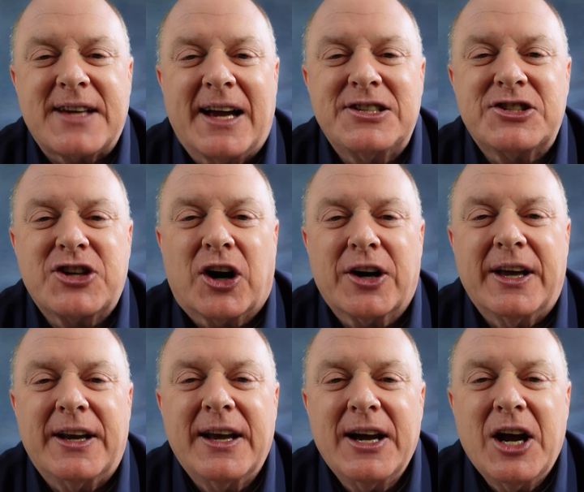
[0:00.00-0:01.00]
I
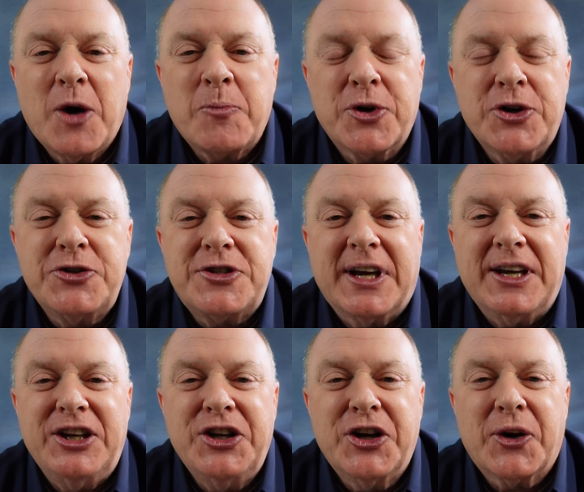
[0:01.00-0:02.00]
started producing
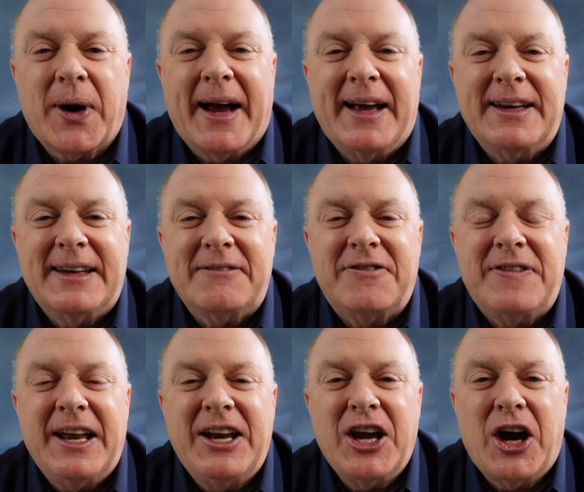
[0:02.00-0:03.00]
year-end
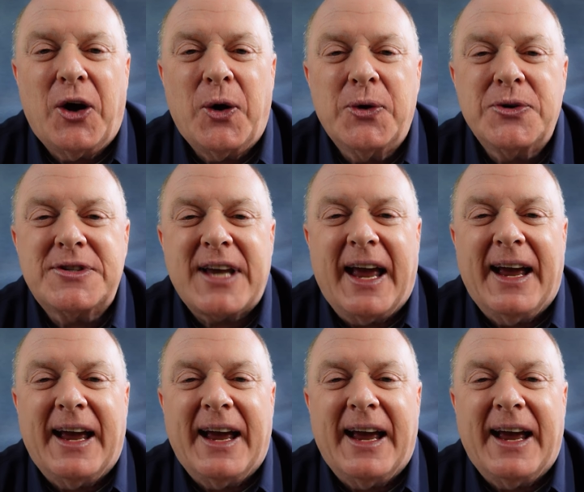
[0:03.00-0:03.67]
videos